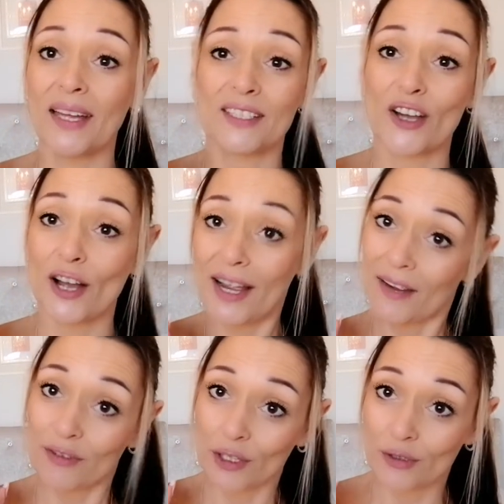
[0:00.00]
and I
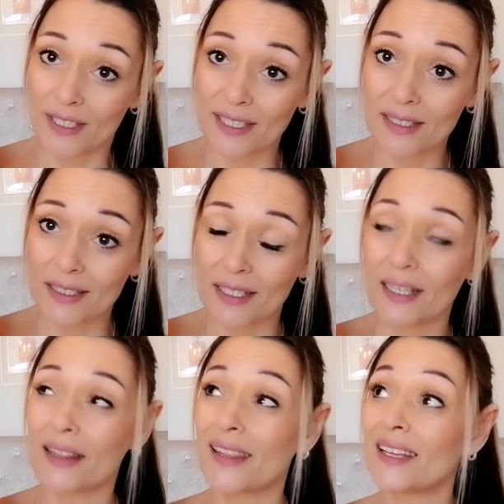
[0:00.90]
have used this.
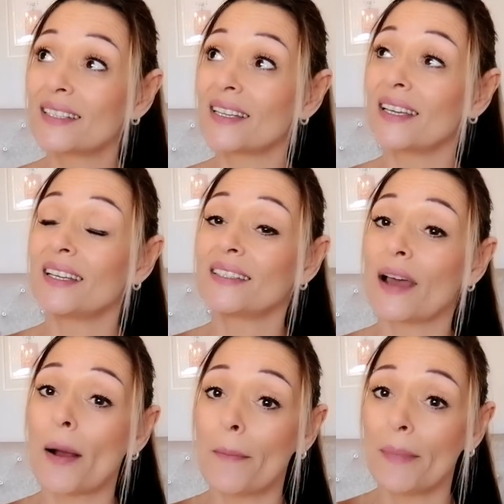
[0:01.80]
This is
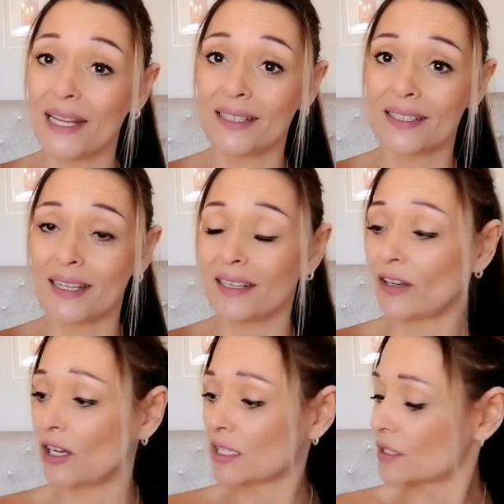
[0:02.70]

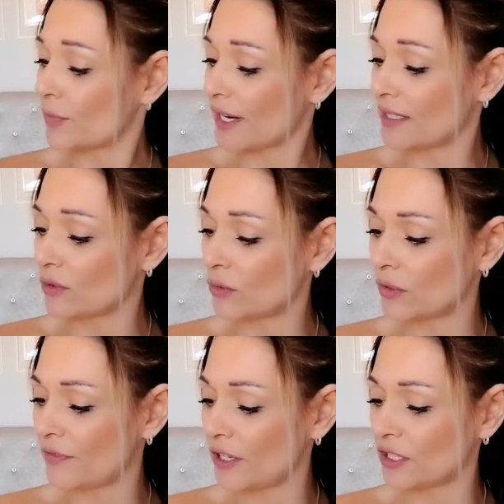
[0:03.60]
amazing. I sprayed all
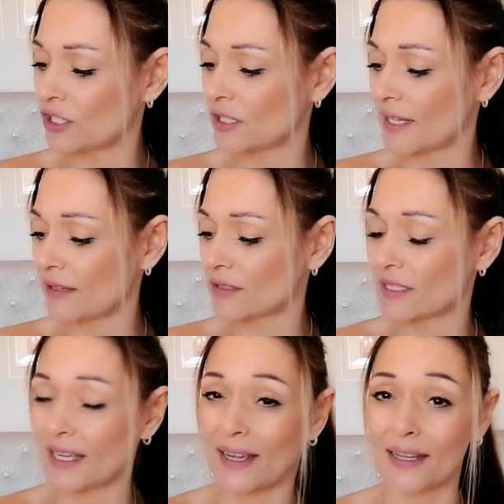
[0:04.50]
the furniture
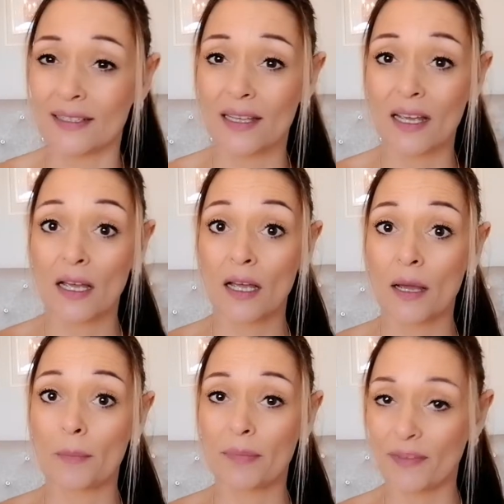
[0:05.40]
downstairs
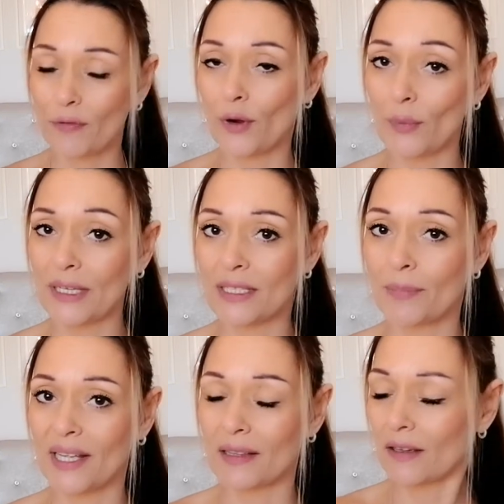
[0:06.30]
before I went to
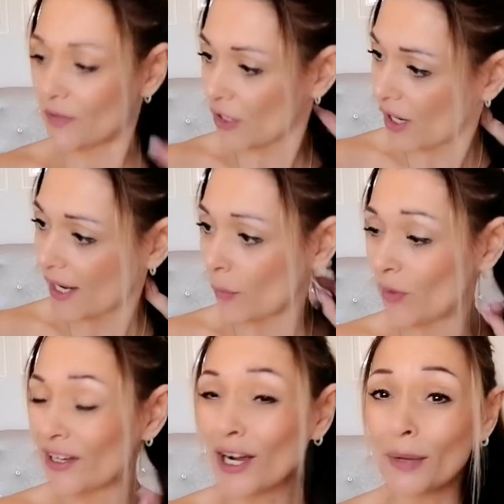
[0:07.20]
bed the other night, and
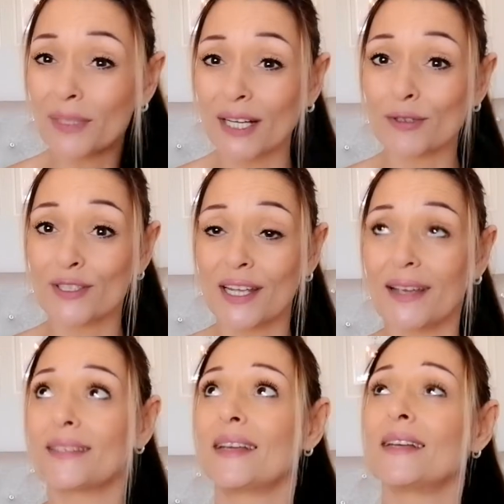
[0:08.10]
when I come
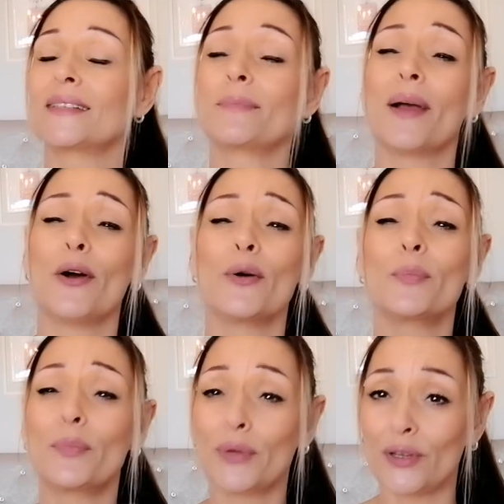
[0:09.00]
downstairs it smelled
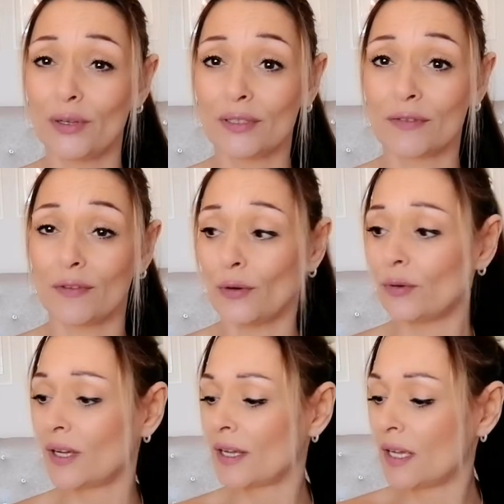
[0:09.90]

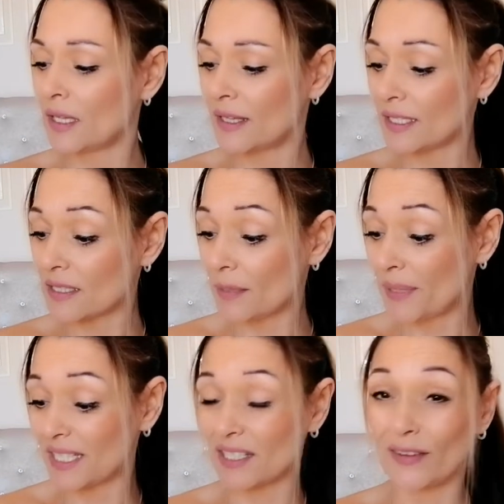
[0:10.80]
beautiful. This I
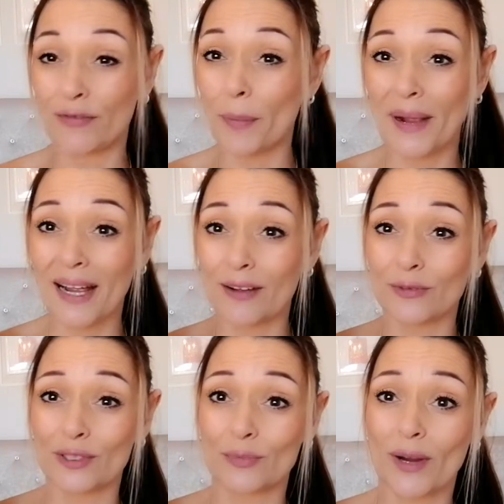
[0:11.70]
picked up for
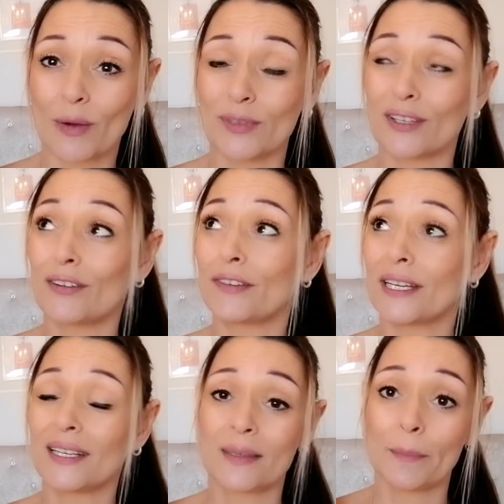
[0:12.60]
£1 as well, which I
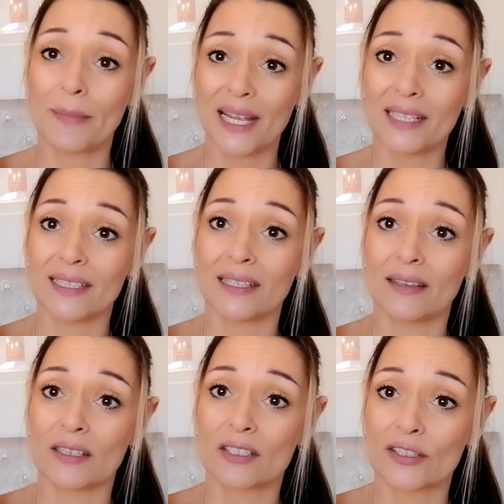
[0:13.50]
think is amazing.
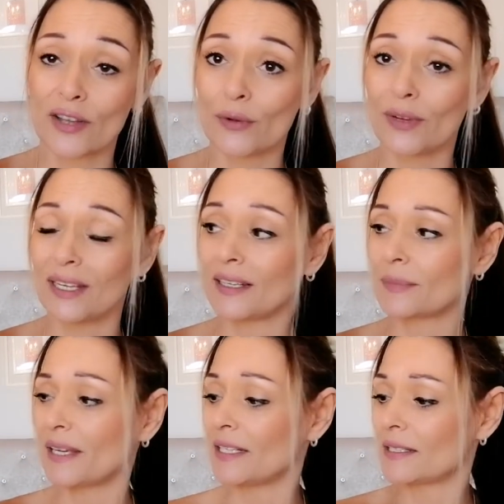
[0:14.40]
That's so
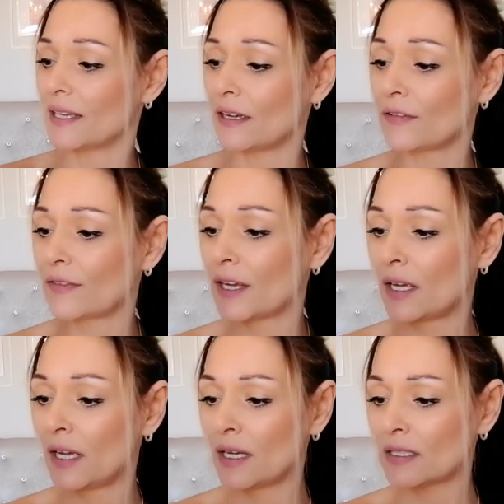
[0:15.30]
inexpensive.
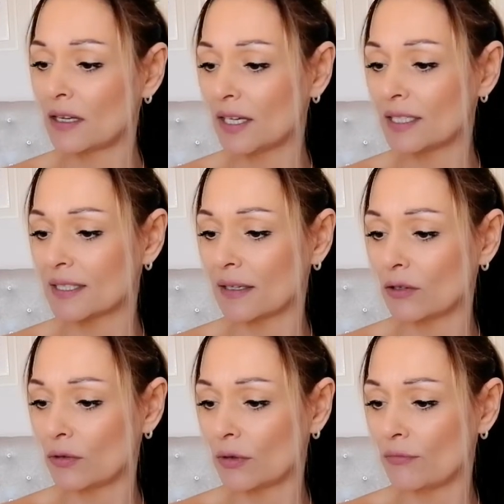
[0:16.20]
So like I said,
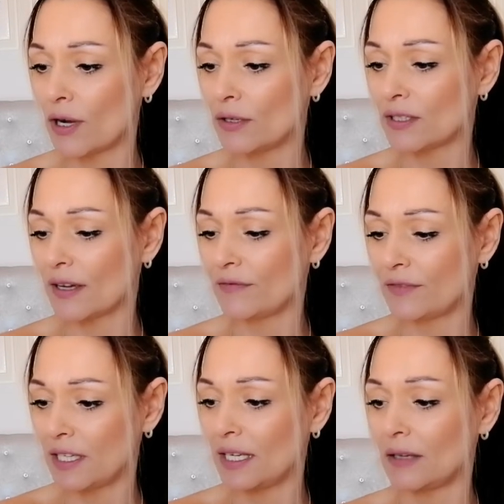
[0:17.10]
I've got the Rose and
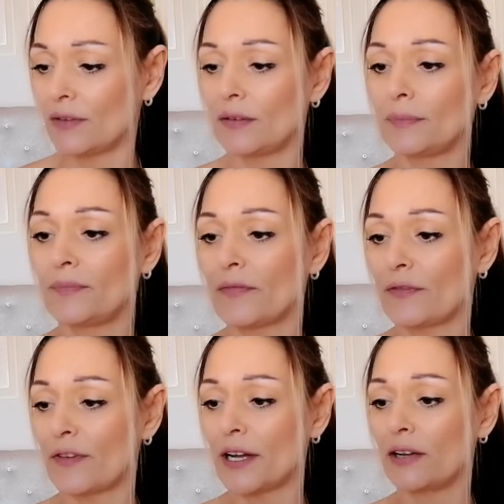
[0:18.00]
Vanilla
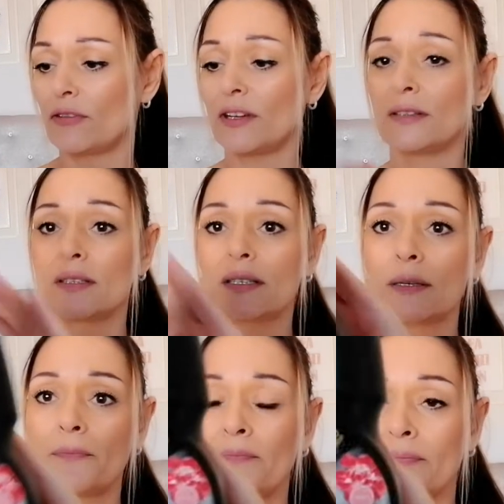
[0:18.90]

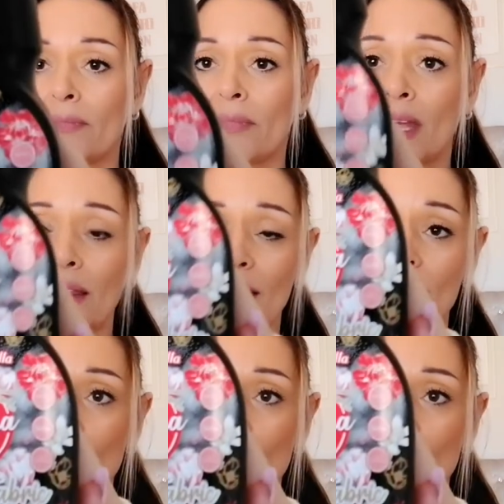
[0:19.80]
fragrance. They